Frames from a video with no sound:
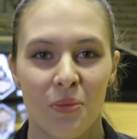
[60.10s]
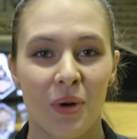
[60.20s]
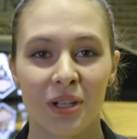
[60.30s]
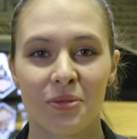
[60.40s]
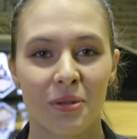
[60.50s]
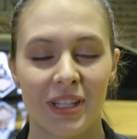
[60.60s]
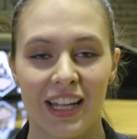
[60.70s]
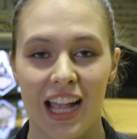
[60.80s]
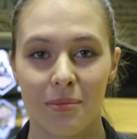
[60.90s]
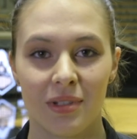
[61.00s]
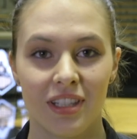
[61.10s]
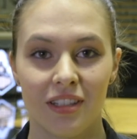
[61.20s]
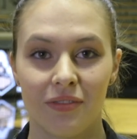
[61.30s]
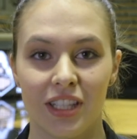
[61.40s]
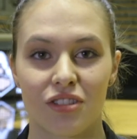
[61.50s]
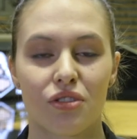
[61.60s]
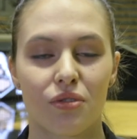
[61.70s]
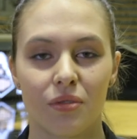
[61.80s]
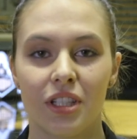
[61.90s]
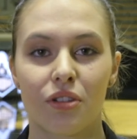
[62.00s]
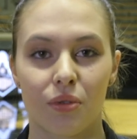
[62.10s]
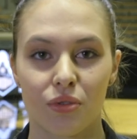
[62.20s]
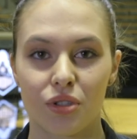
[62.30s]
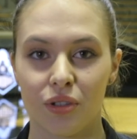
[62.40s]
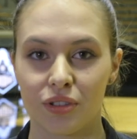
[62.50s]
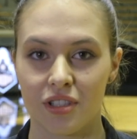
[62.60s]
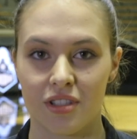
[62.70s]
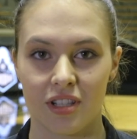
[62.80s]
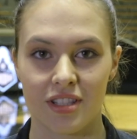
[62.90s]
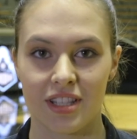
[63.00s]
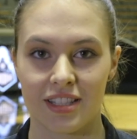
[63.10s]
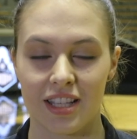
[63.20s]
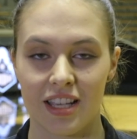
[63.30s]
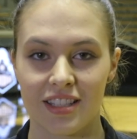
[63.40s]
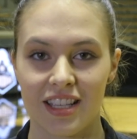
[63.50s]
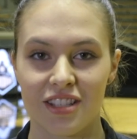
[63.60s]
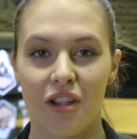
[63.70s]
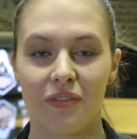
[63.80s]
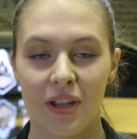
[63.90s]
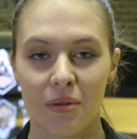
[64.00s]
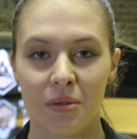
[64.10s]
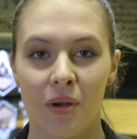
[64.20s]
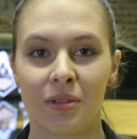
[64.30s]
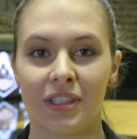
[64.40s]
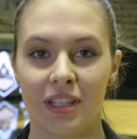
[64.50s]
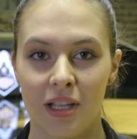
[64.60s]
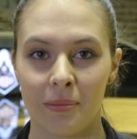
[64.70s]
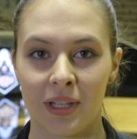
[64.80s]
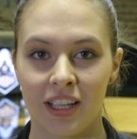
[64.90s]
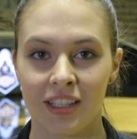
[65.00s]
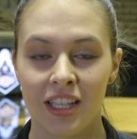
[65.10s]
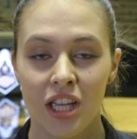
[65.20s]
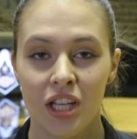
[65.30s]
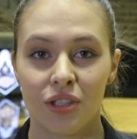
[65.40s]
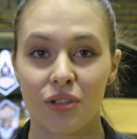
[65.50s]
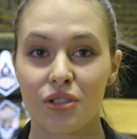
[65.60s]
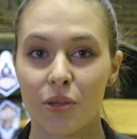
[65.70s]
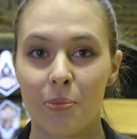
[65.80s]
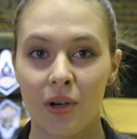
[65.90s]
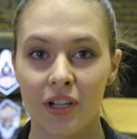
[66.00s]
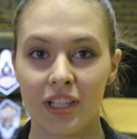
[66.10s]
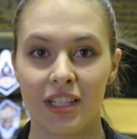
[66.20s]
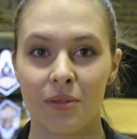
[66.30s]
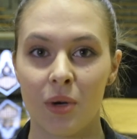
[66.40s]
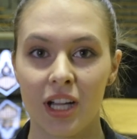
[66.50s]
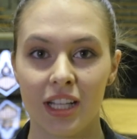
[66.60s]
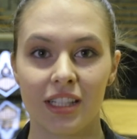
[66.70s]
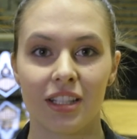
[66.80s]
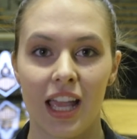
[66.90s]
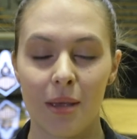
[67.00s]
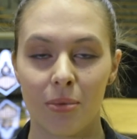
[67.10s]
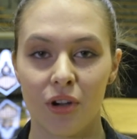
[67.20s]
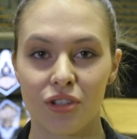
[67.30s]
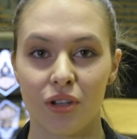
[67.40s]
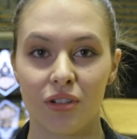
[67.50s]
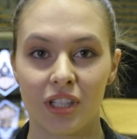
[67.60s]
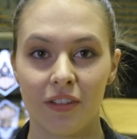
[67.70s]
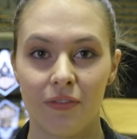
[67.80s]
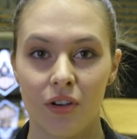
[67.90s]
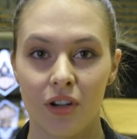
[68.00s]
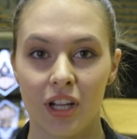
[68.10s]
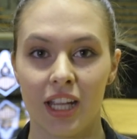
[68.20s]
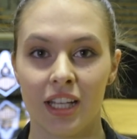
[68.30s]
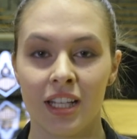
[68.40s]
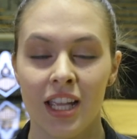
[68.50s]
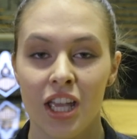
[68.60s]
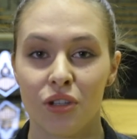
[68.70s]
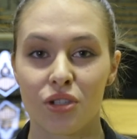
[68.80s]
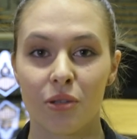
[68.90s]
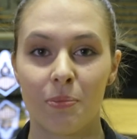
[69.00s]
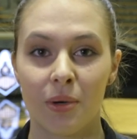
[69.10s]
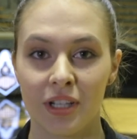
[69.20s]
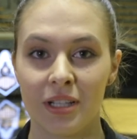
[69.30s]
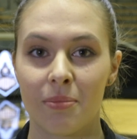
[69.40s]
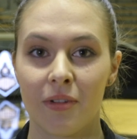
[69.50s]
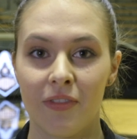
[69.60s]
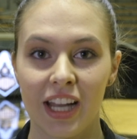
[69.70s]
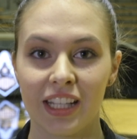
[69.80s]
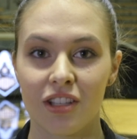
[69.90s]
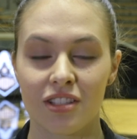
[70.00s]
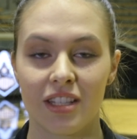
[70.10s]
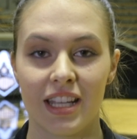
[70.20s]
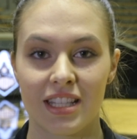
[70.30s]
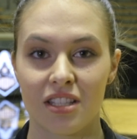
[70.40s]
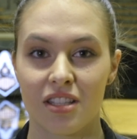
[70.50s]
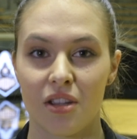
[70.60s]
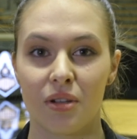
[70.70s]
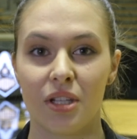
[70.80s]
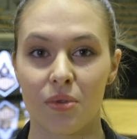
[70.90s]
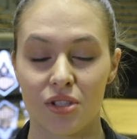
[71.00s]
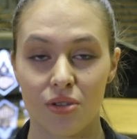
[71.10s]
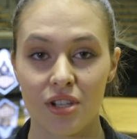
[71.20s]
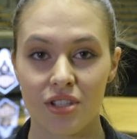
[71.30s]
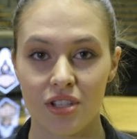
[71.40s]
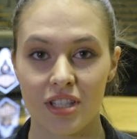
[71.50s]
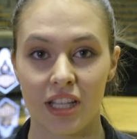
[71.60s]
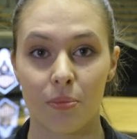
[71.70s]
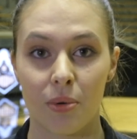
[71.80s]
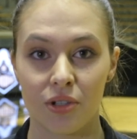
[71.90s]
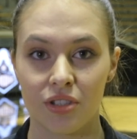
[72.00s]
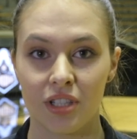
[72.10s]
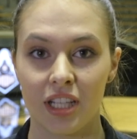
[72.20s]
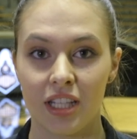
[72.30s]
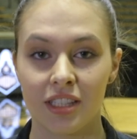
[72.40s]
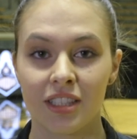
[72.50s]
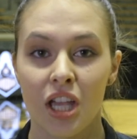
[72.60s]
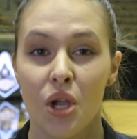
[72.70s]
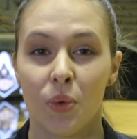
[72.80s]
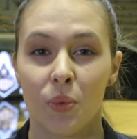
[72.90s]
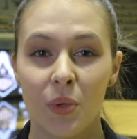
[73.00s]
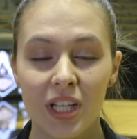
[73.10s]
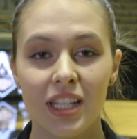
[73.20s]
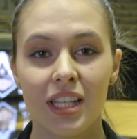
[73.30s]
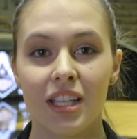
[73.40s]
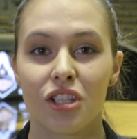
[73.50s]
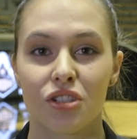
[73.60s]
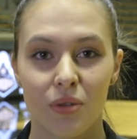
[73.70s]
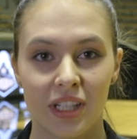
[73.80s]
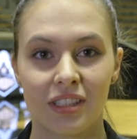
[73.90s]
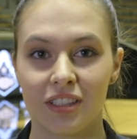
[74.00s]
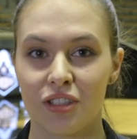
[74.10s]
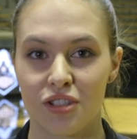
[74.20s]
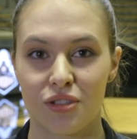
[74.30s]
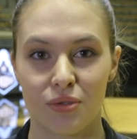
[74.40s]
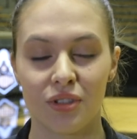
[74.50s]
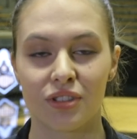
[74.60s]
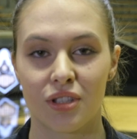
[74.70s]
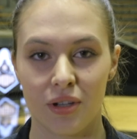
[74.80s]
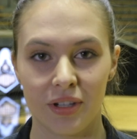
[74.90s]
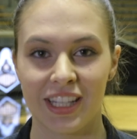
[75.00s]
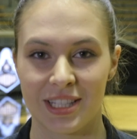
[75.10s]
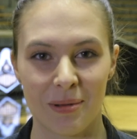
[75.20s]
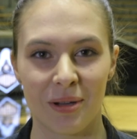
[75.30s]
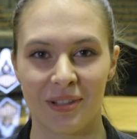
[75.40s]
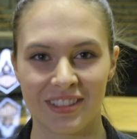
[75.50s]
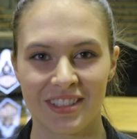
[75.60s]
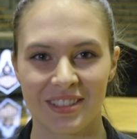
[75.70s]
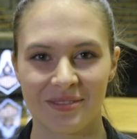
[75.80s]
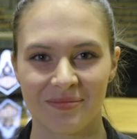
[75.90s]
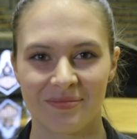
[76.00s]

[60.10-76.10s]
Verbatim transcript: One group that I believe is truly crucial to student success is our very own alumni. Your support in what employers are looking for and your support in providing us the necessary resources and opportunities really strengthen the students' learning experience.